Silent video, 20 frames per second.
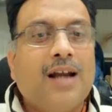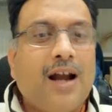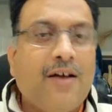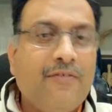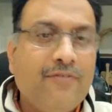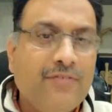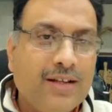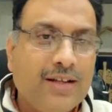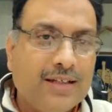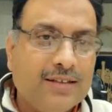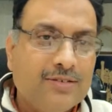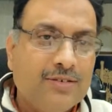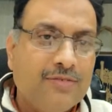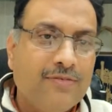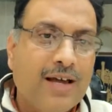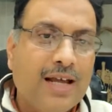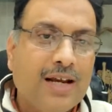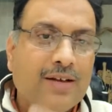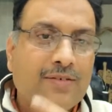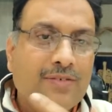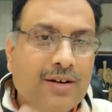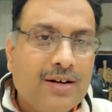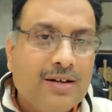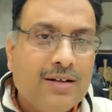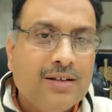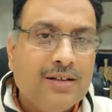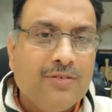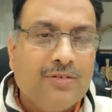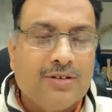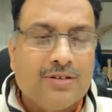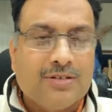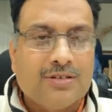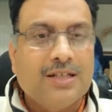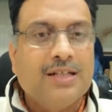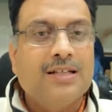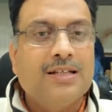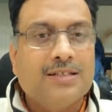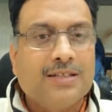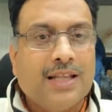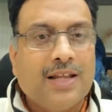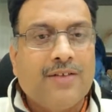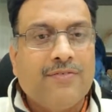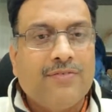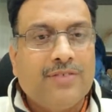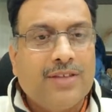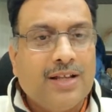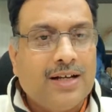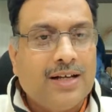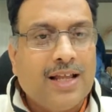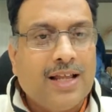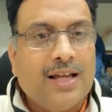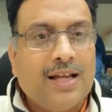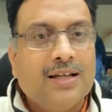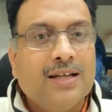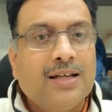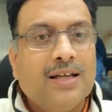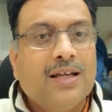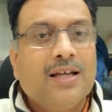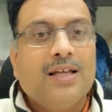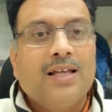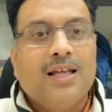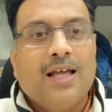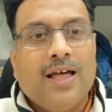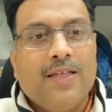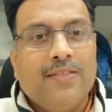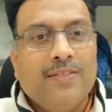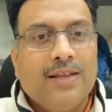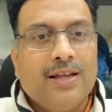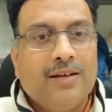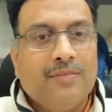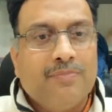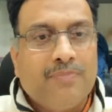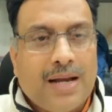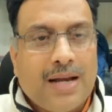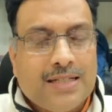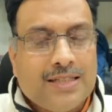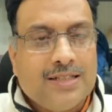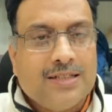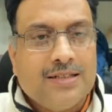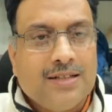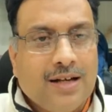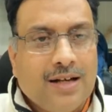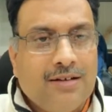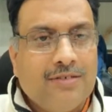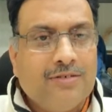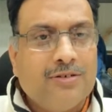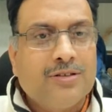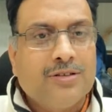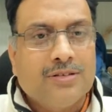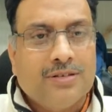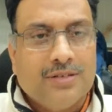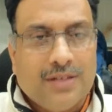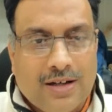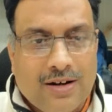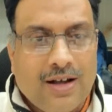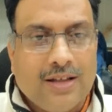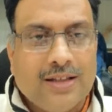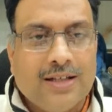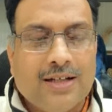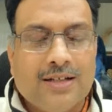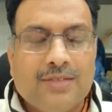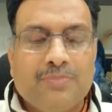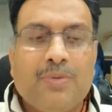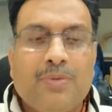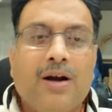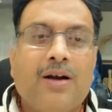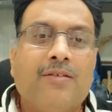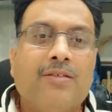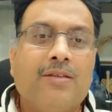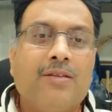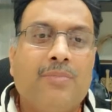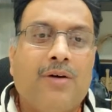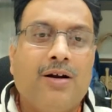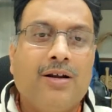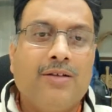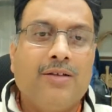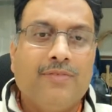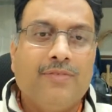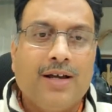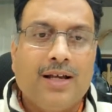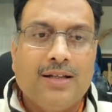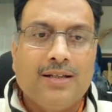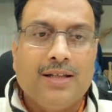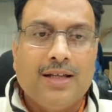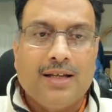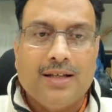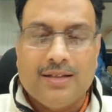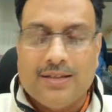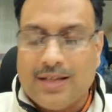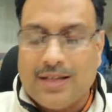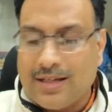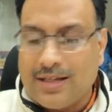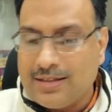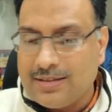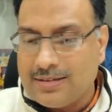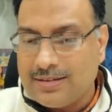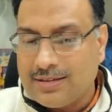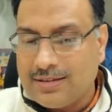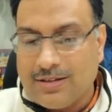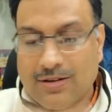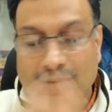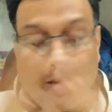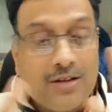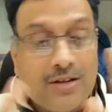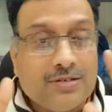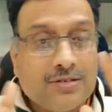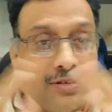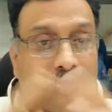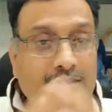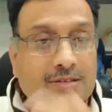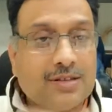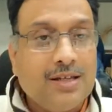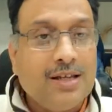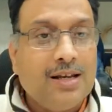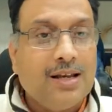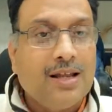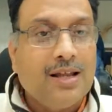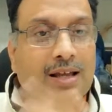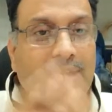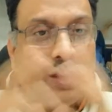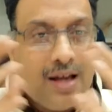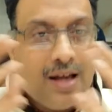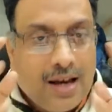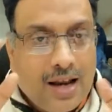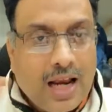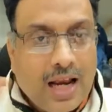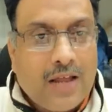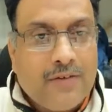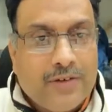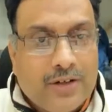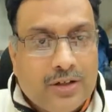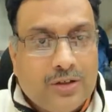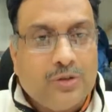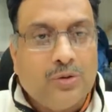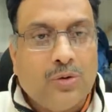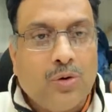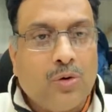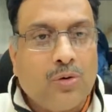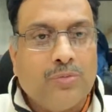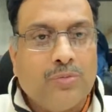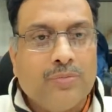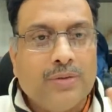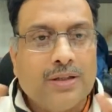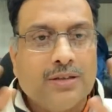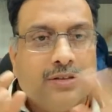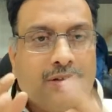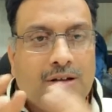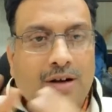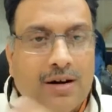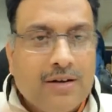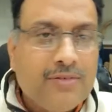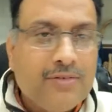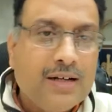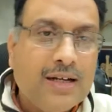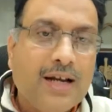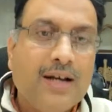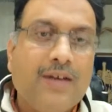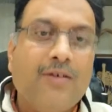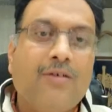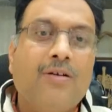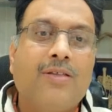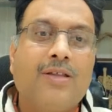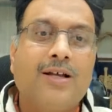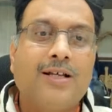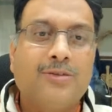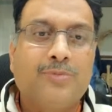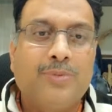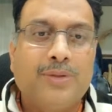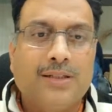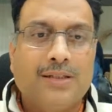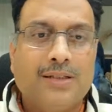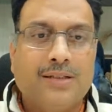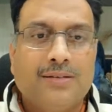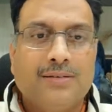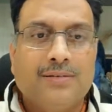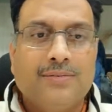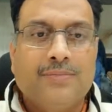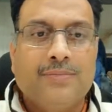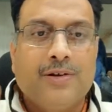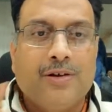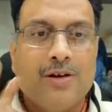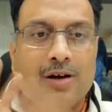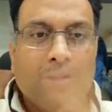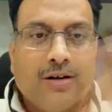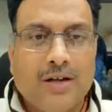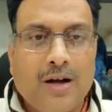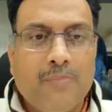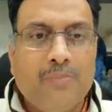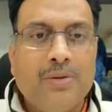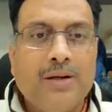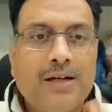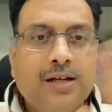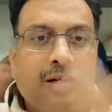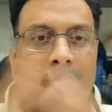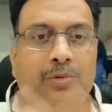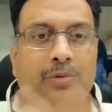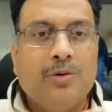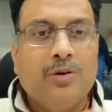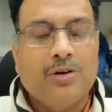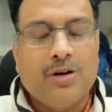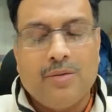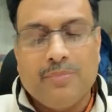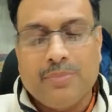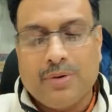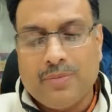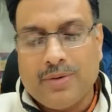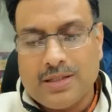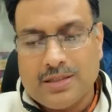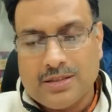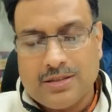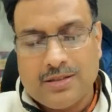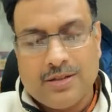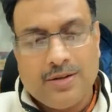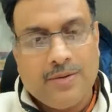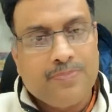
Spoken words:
grafting. So wherever your skin is left, they take and then patch it out, other part of the body where there is you lost the skin, and allow it to grow, because you can't even get out of the hospital. You are completely immunocompromised.